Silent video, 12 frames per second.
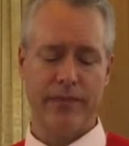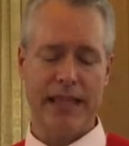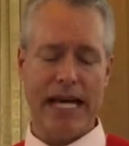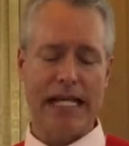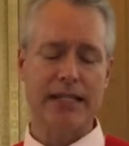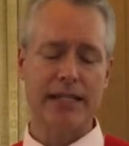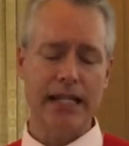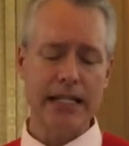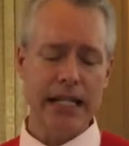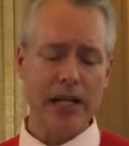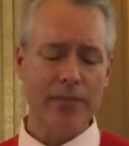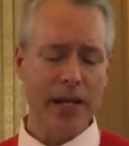That
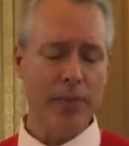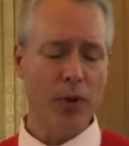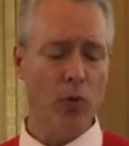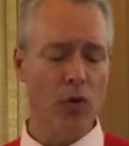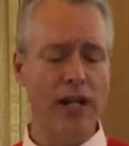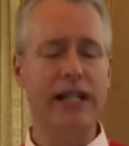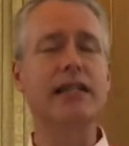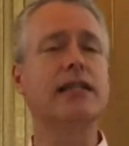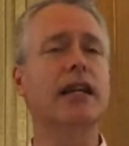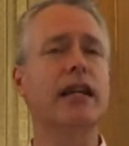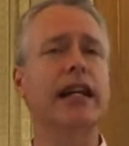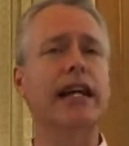Sunday, people wanted
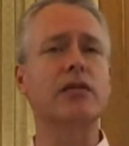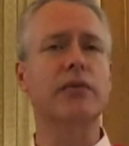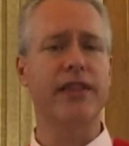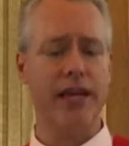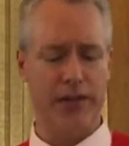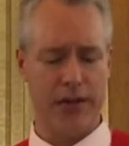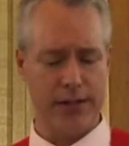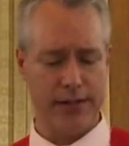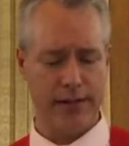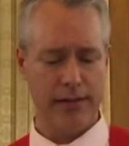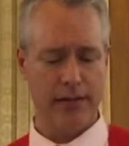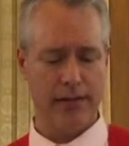to connect with
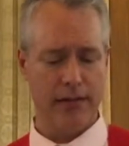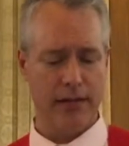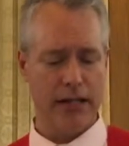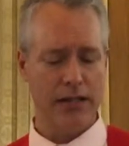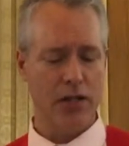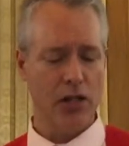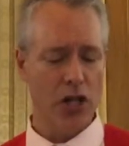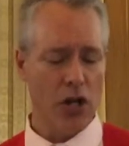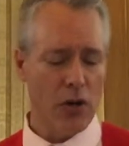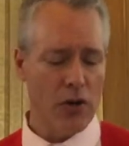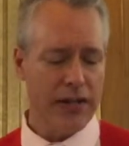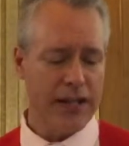others and to
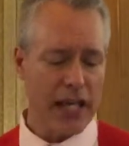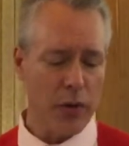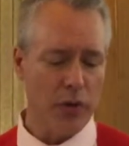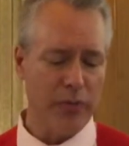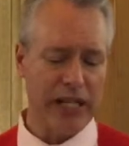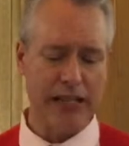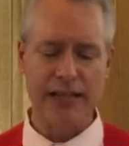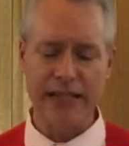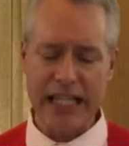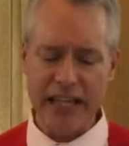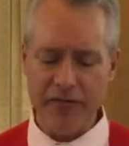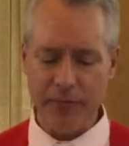know that they would be in a
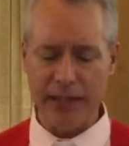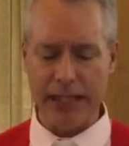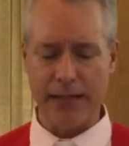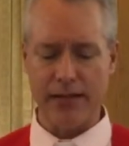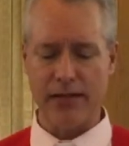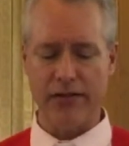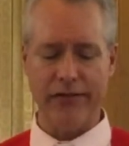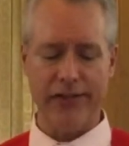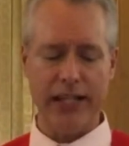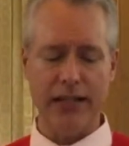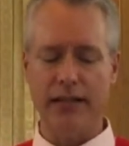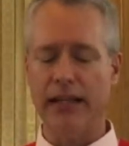safe place to
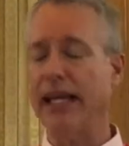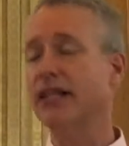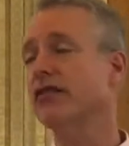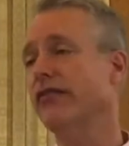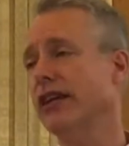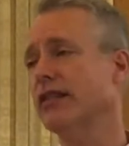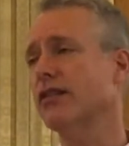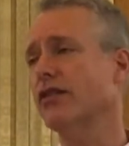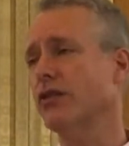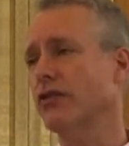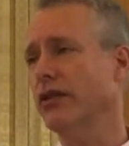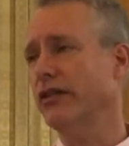feel and to vent
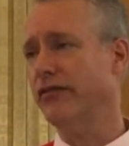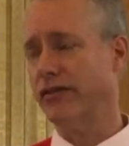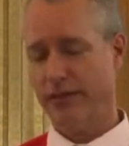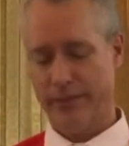their grief.